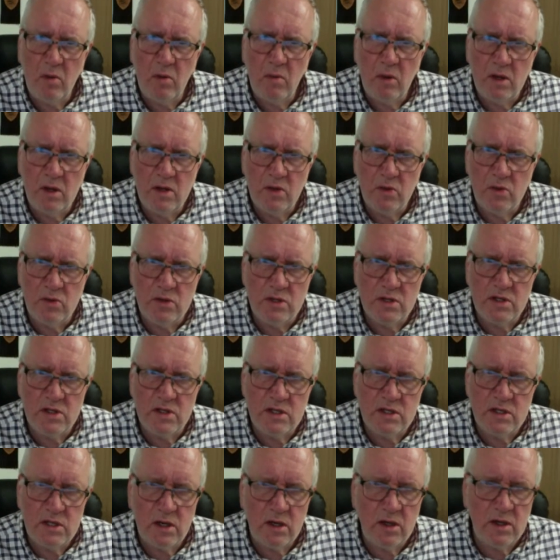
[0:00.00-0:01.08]
My daughter's
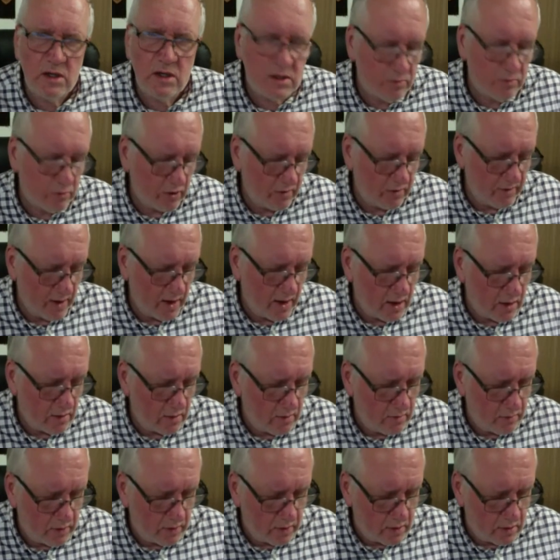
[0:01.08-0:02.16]
decided to move out,
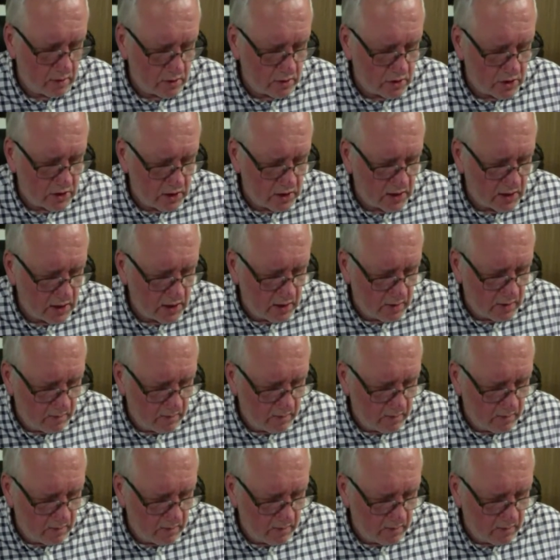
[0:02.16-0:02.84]
but she